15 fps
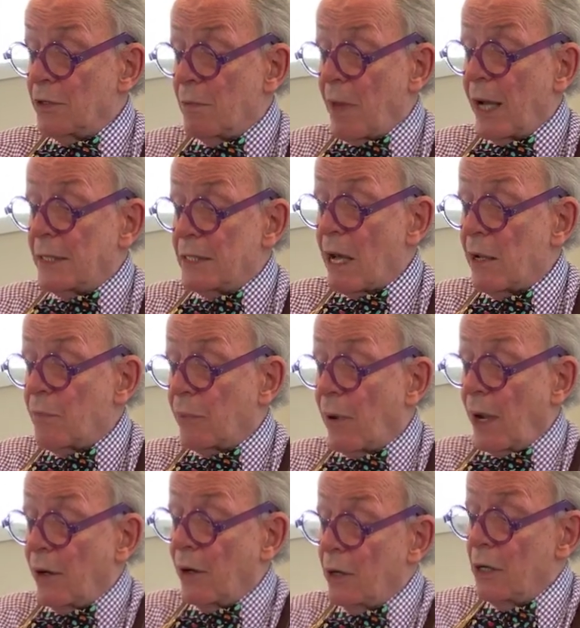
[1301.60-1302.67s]
to my
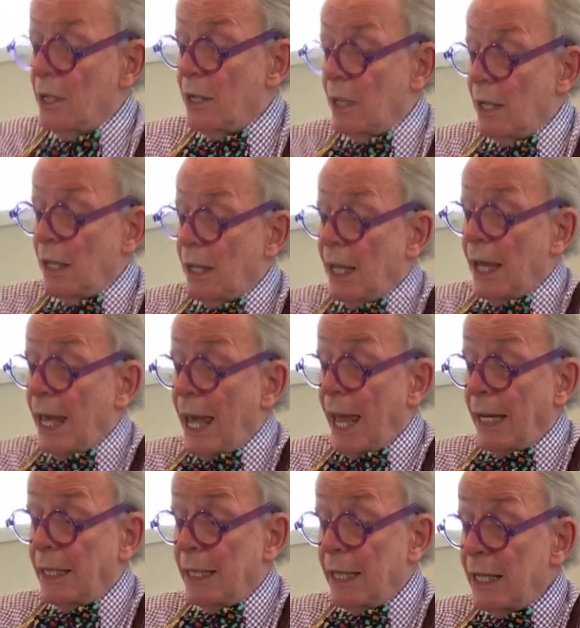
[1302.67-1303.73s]
typewriter,
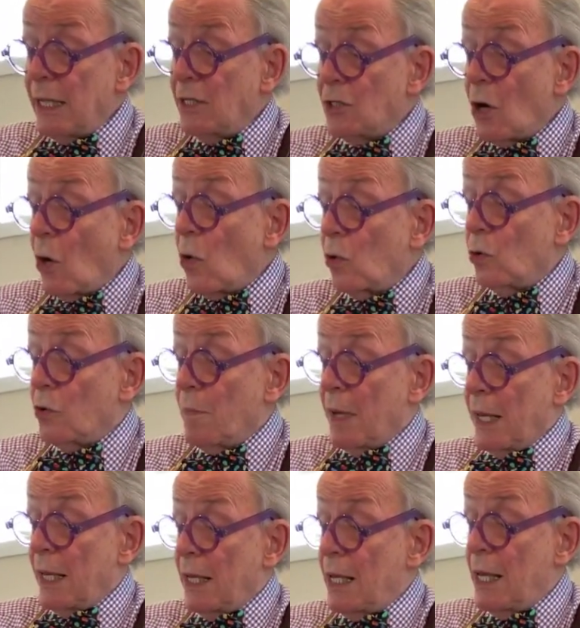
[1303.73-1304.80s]
and he told
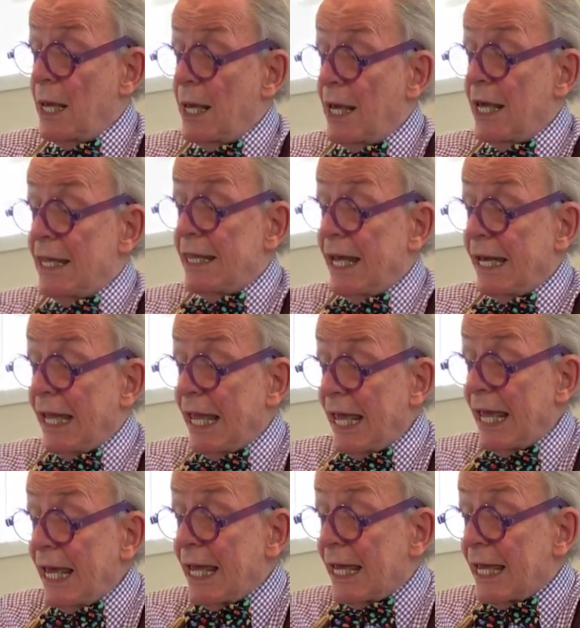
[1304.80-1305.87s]
me that
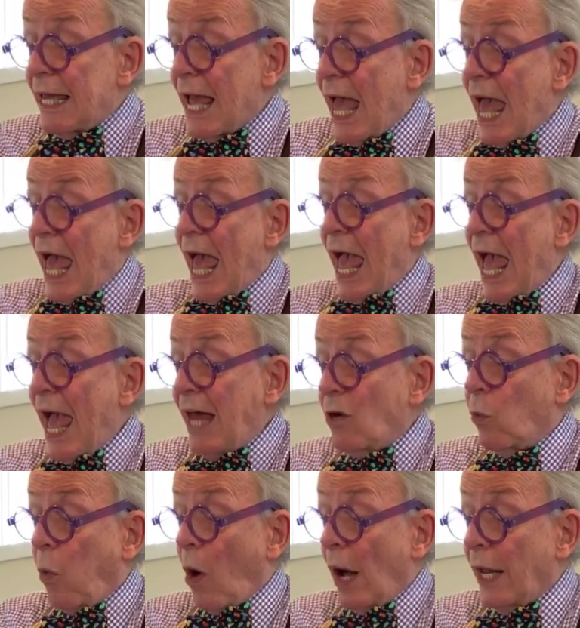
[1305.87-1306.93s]
he
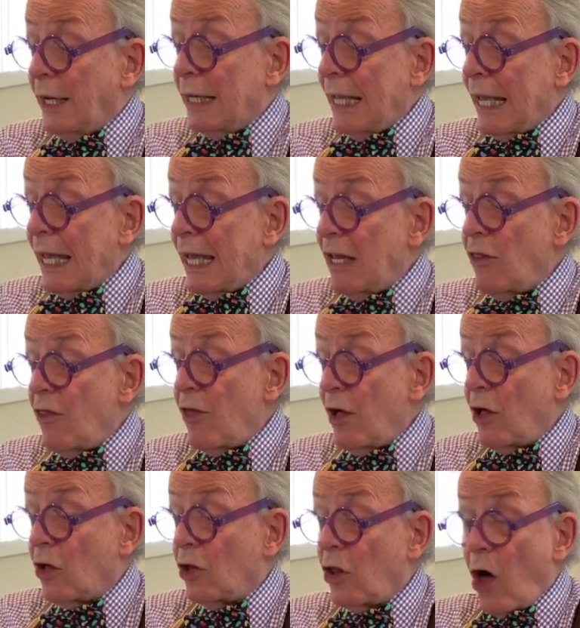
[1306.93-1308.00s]
had one in the
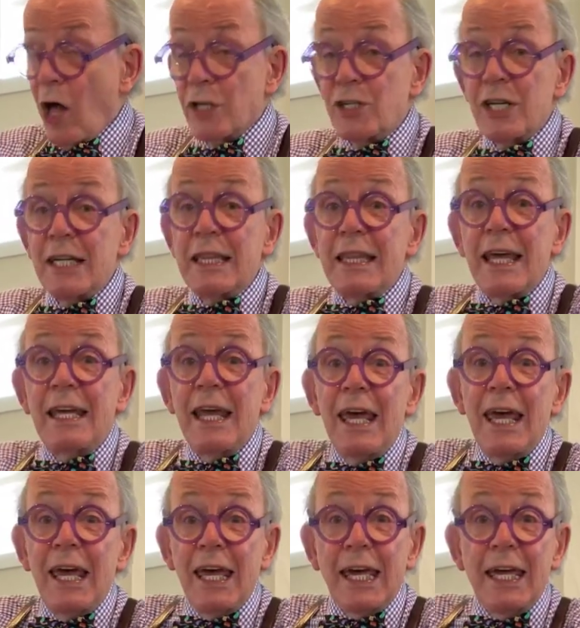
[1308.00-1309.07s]
closet that
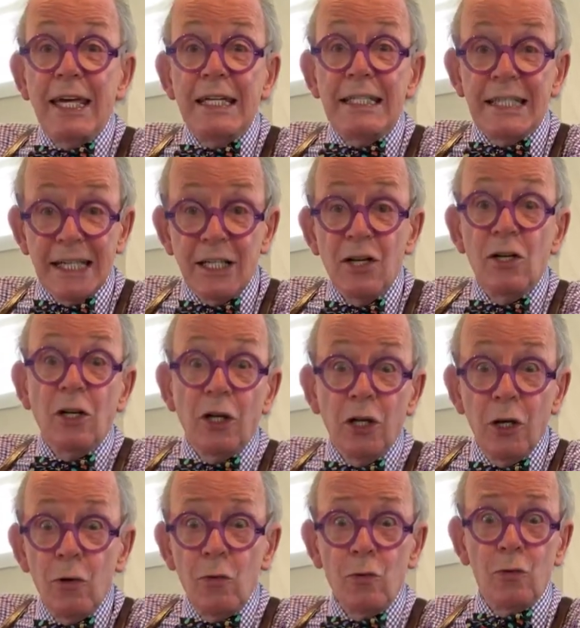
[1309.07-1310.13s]
he didn't
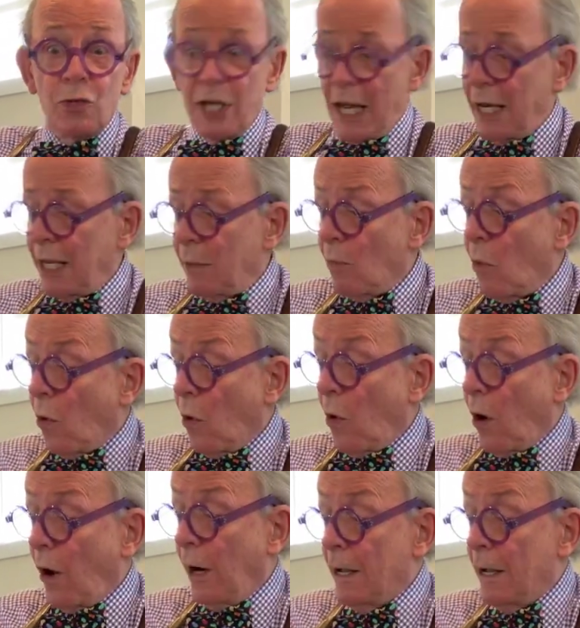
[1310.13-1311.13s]
use anymore.